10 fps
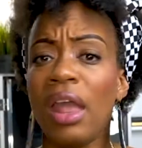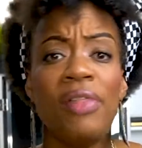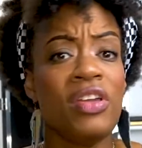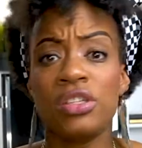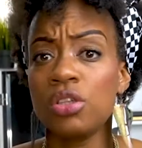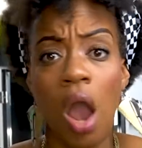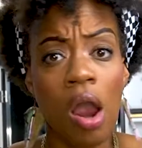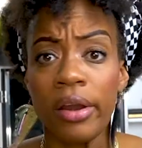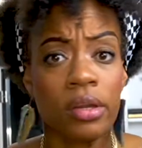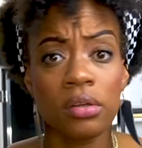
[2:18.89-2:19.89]
And this is
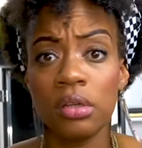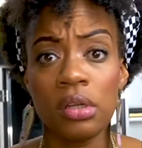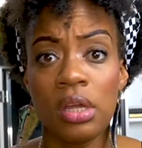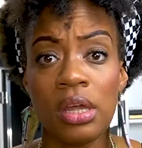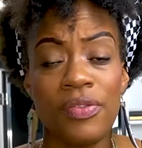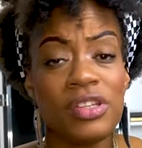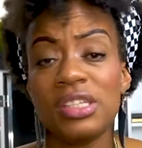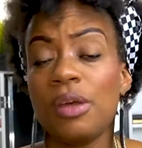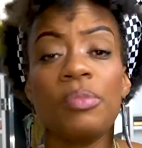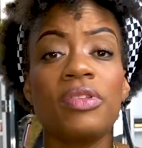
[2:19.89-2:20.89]
hard. This
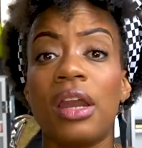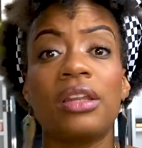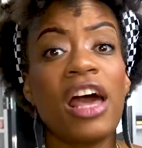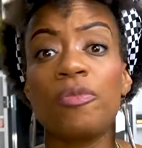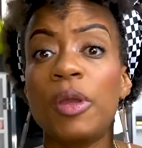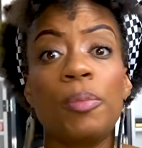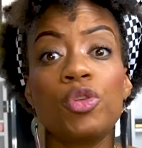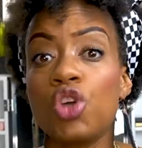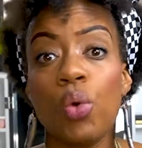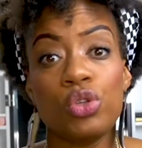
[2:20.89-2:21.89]
is something that a lot of people
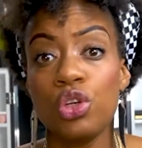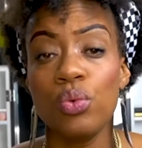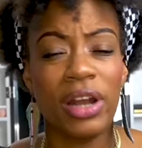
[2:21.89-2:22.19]
don't do.